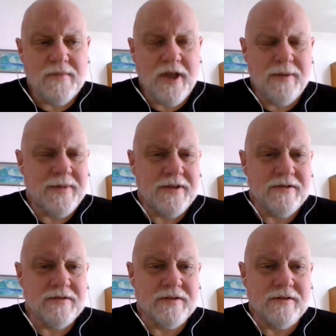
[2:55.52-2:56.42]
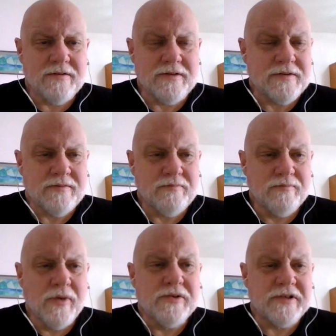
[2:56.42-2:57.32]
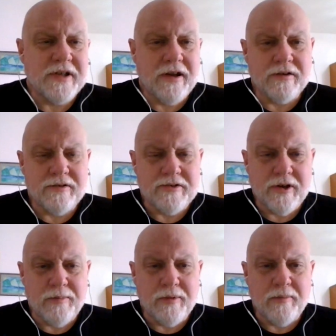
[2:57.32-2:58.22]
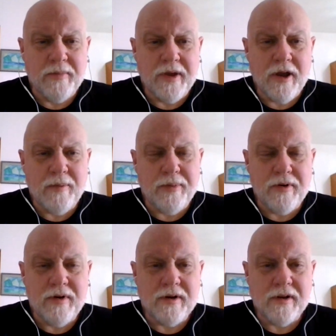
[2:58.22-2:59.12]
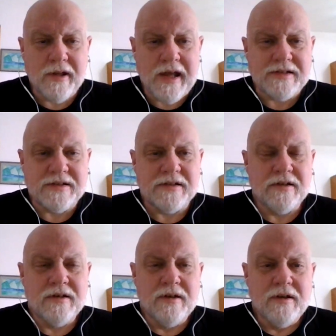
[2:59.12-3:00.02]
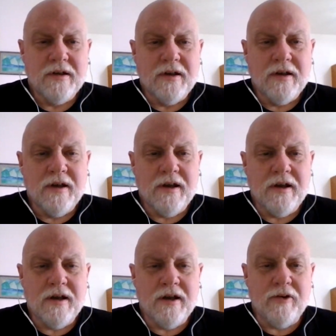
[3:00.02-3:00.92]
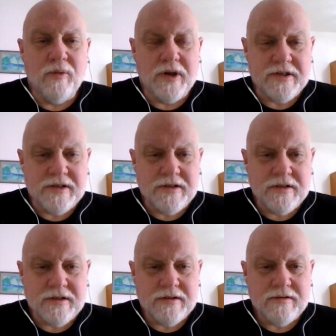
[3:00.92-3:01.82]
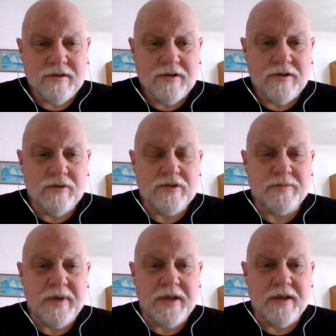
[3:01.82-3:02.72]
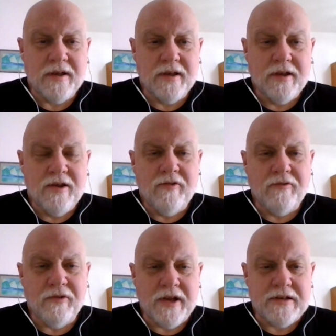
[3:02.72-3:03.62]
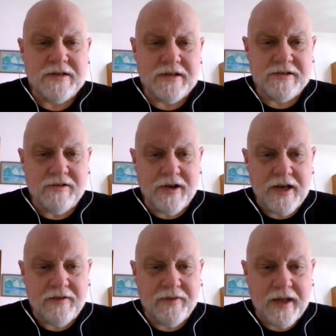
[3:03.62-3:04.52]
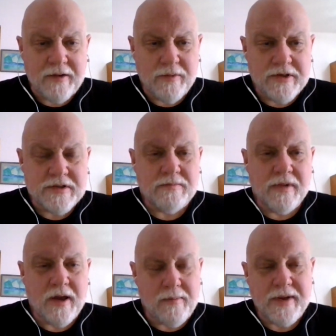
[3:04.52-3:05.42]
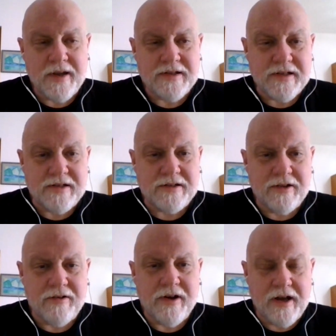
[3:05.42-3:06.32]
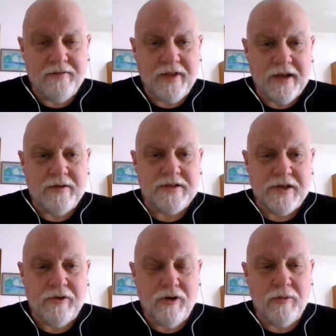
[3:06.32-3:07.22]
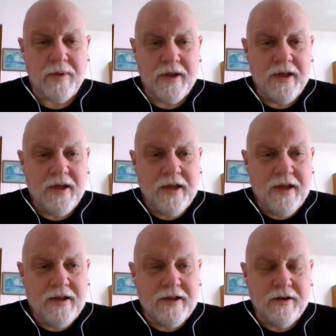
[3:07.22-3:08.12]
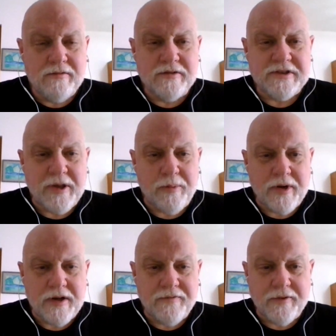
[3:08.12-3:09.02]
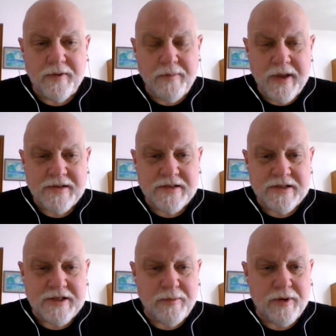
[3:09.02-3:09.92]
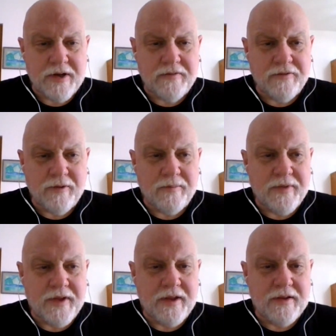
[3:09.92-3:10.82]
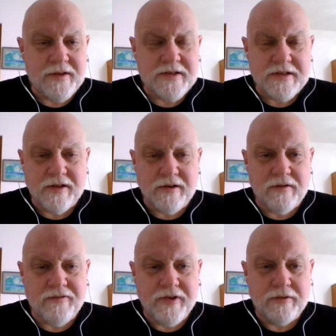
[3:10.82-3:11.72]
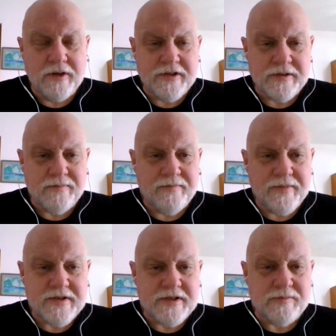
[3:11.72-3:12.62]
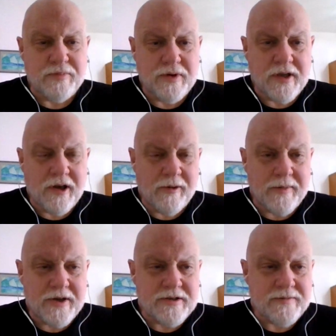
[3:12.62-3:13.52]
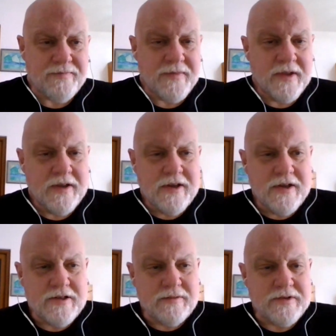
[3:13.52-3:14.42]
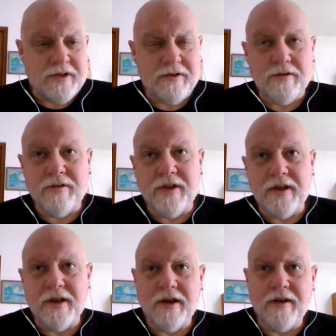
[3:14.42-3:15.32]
I mean, there's most of the characters are from upper class Russians who speak French as their native language. I mean, essentially their native language. They grew up, separated from the peasants, separated from the. This is under feudalism. This is pre-communism, so it's under the